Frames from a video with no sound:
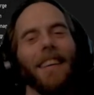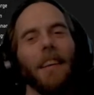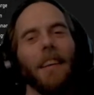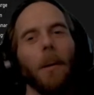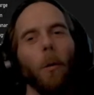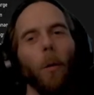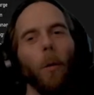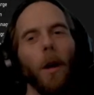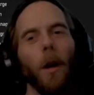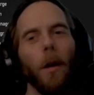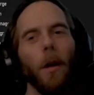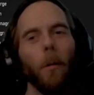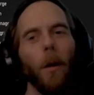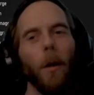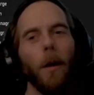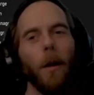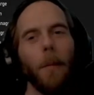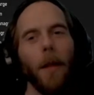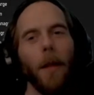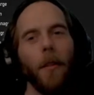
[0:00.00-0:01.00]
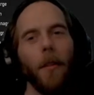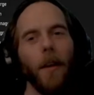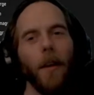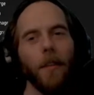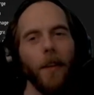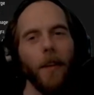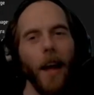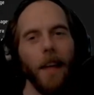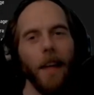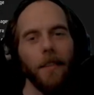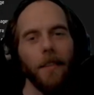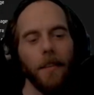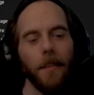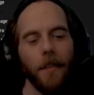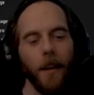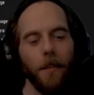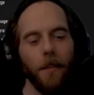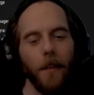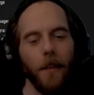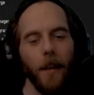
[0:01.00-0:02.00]
What are my thoughts on asset
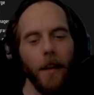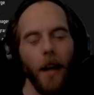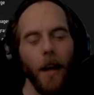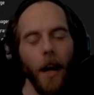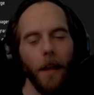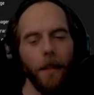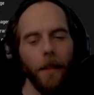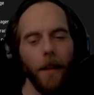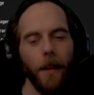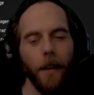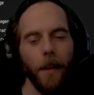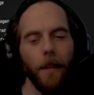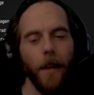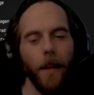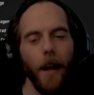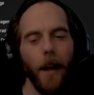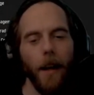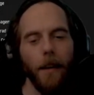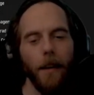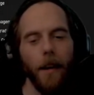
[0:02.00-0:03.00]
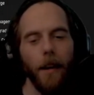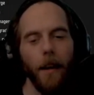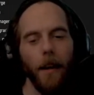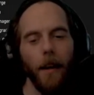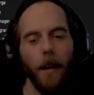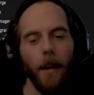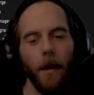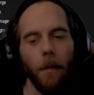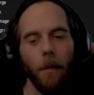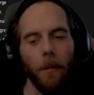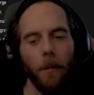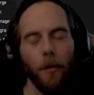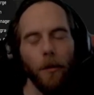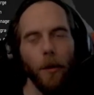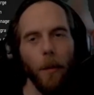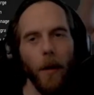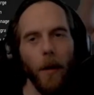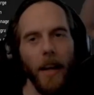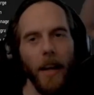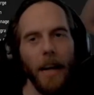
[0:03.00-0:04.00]
safety? I think that
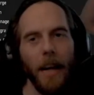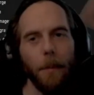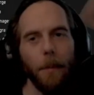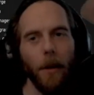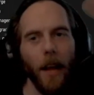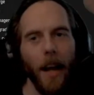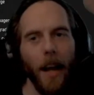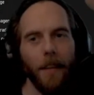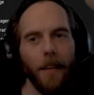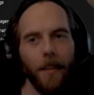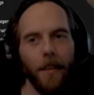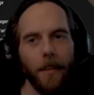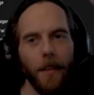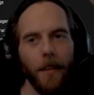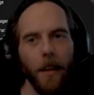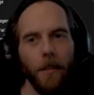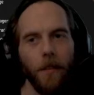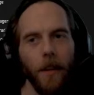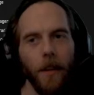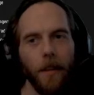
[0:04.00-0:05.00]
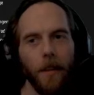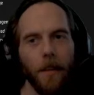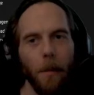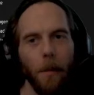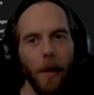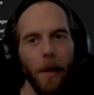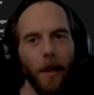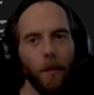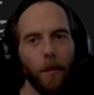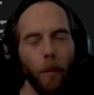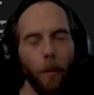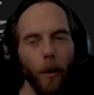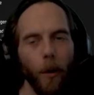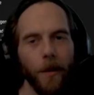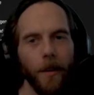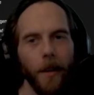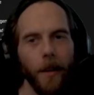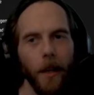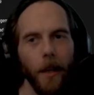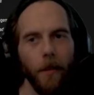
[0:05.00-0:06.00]
super capital asset safety is the biggest
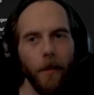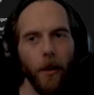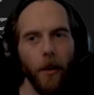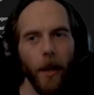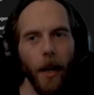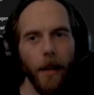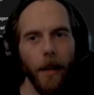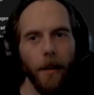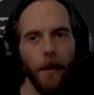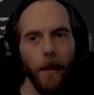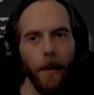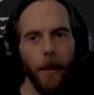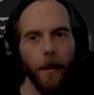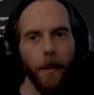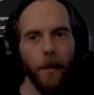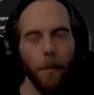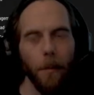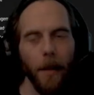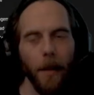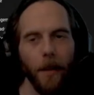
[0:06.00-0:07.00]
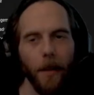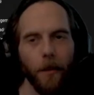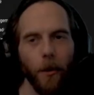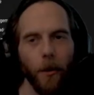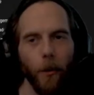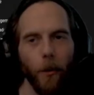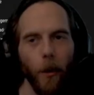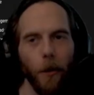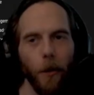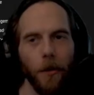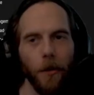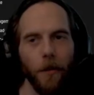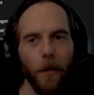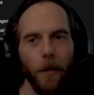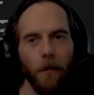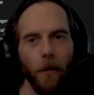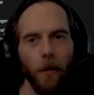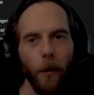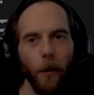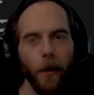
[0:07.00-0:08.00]
poison to EVE Online. It is the biggest corrosive
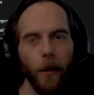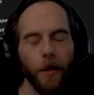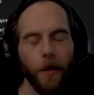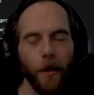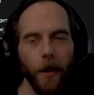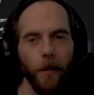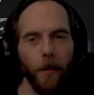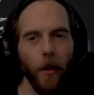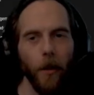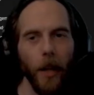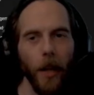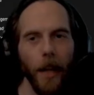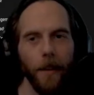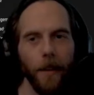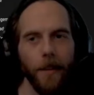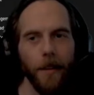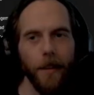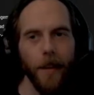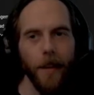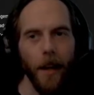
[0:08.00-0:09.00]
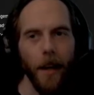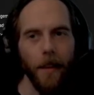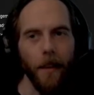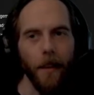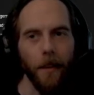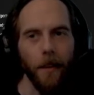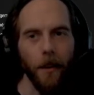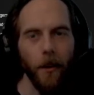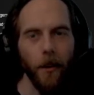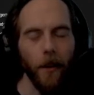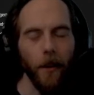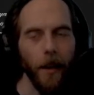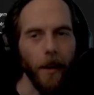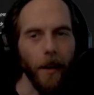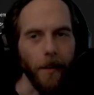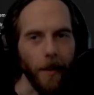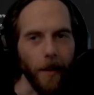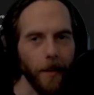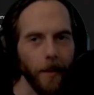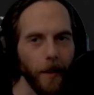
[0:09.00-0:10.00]
influence on EVE Online's design that currently
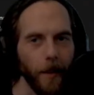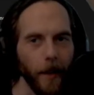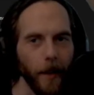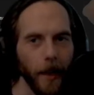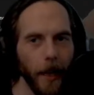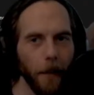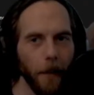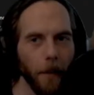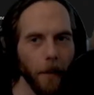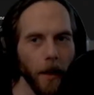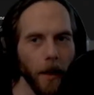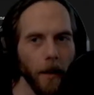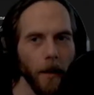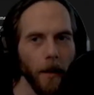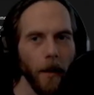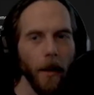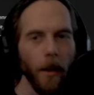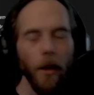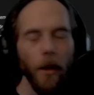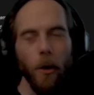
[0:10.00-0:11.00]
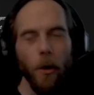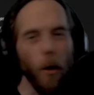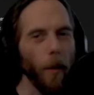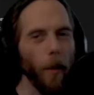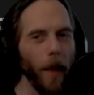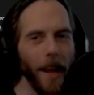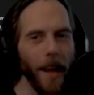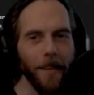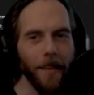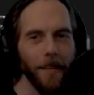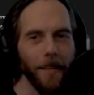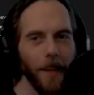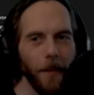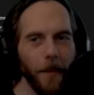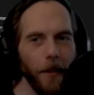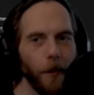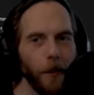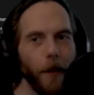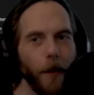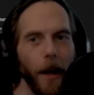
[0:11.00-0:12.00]
exists in the game. Normal asset
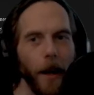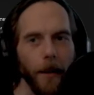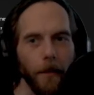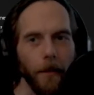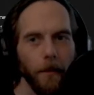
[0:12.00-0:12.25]
safety is fine.